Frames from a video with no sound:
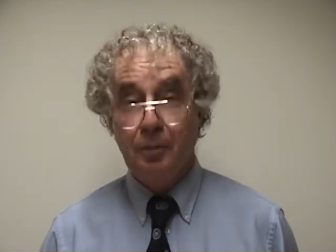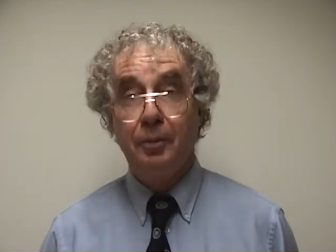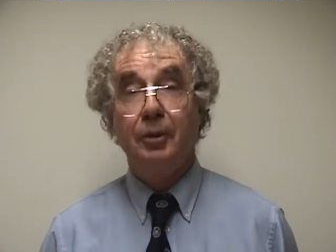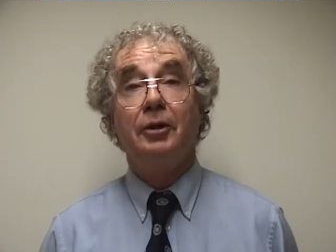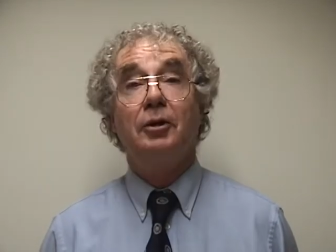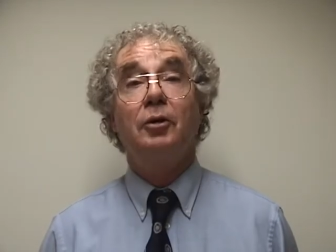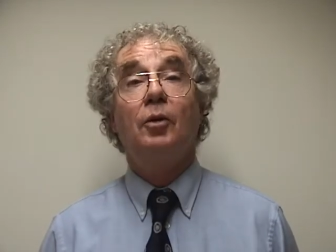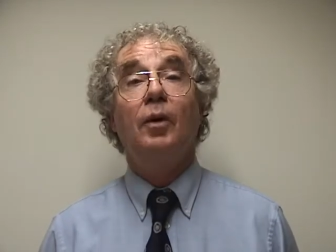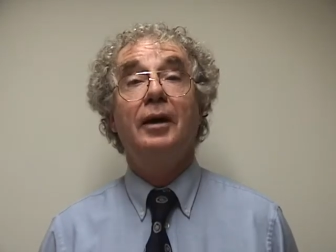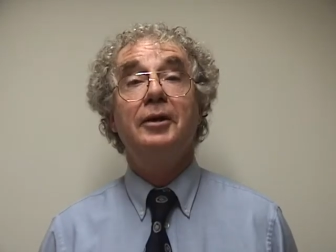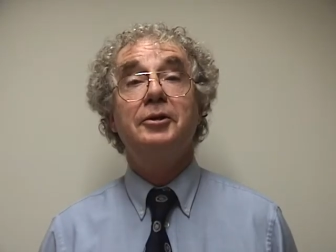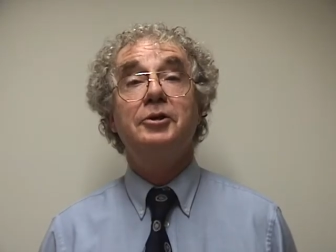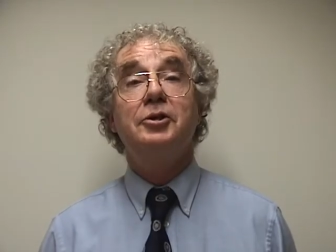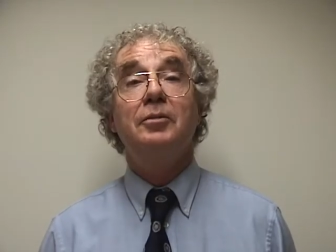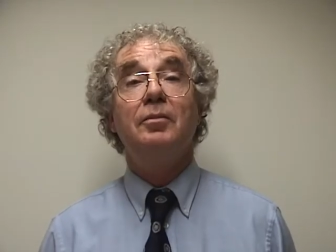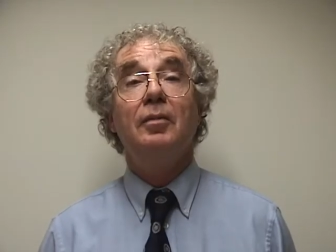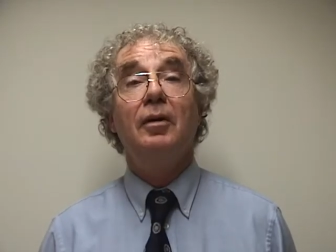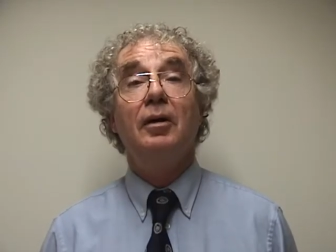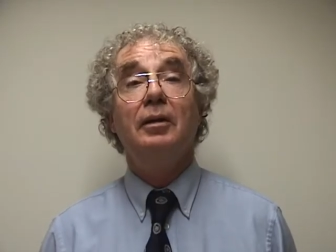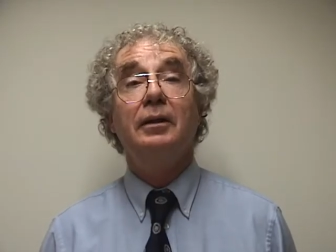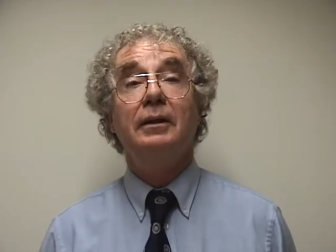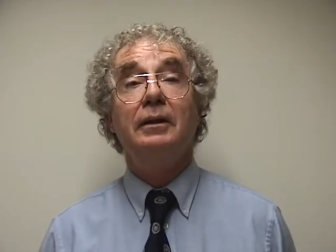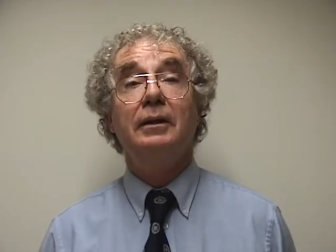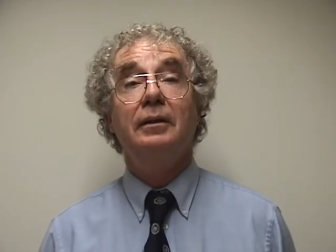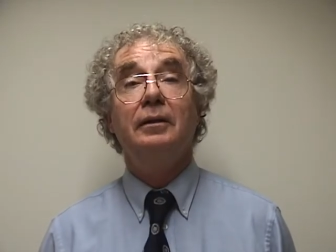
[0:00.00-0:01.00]
Put a question
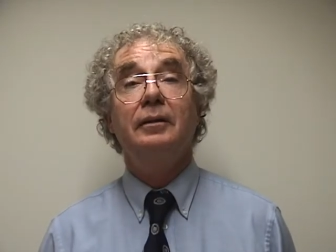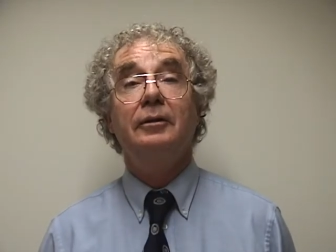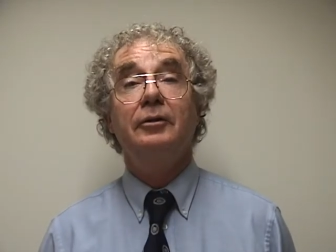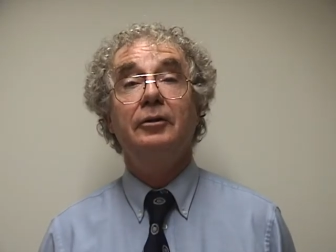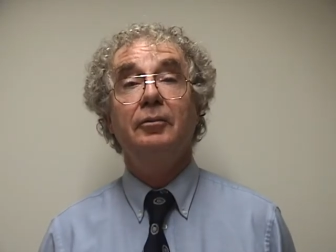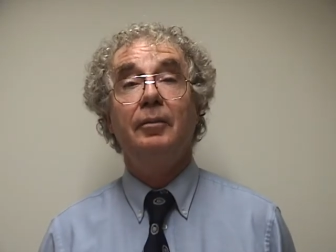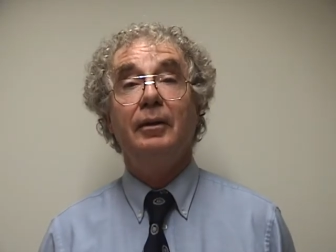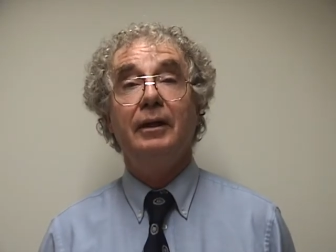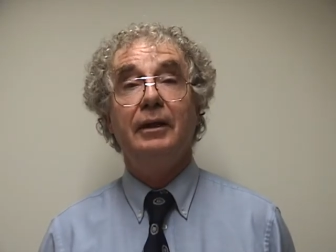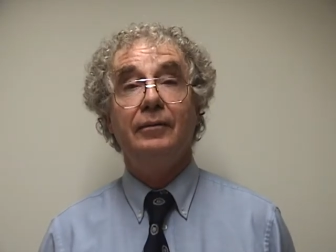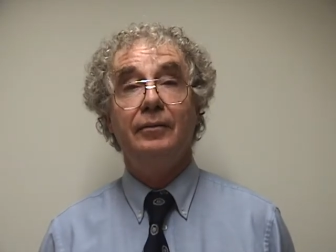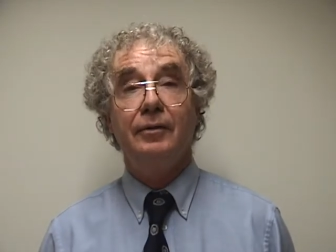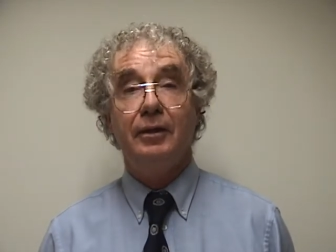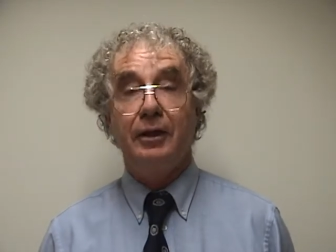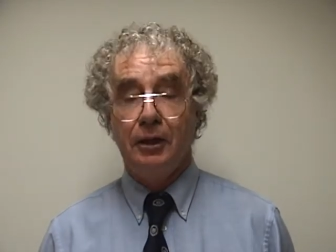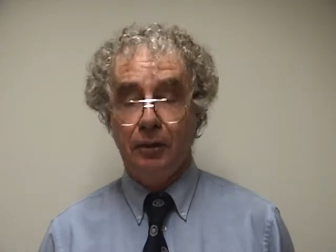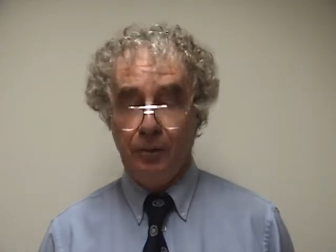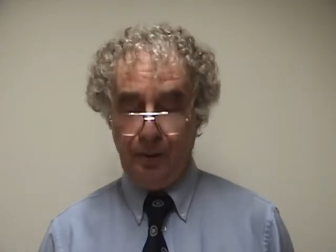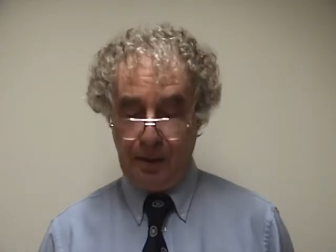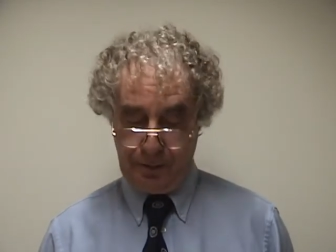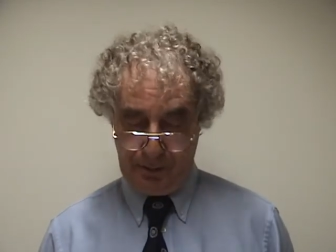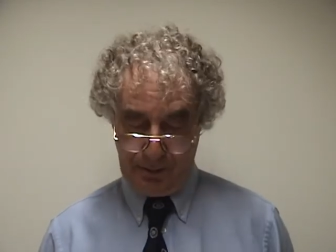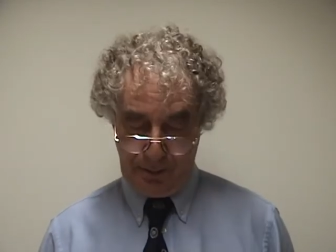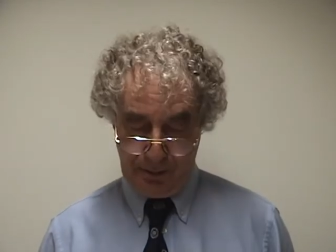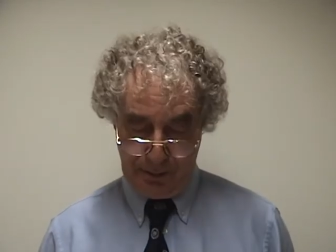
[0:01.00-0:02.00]
mark. You might even get
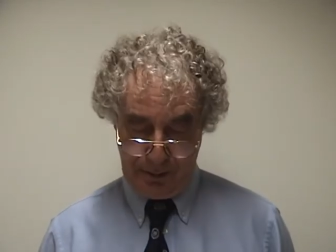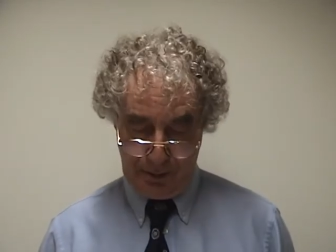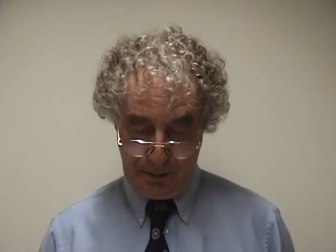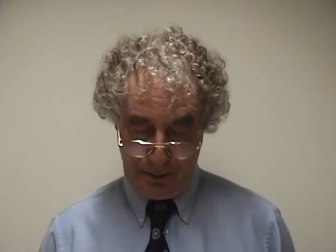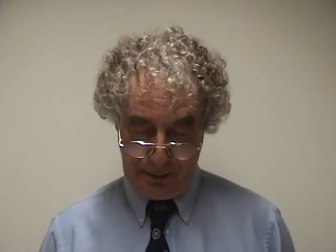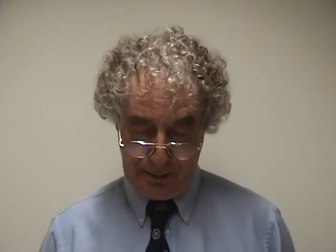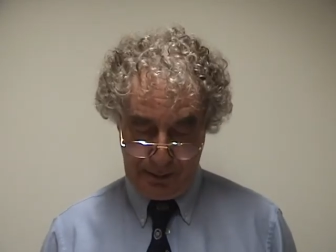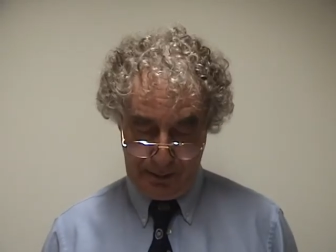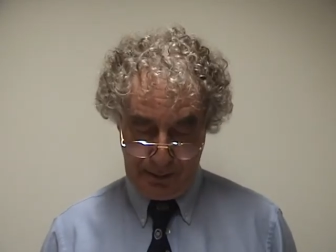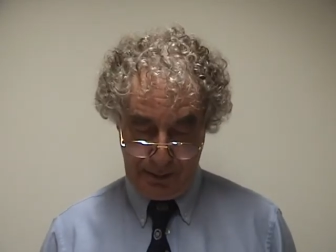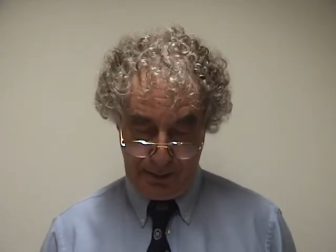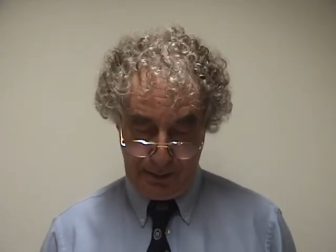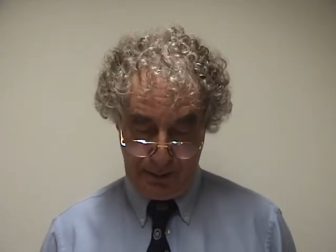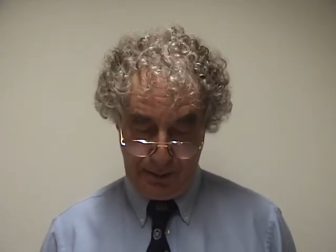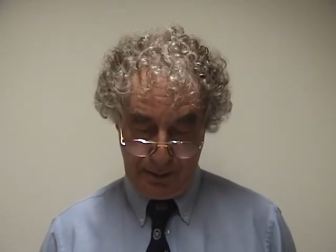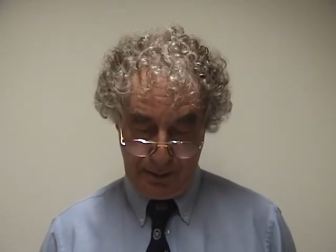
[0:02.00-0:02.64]
away with a period.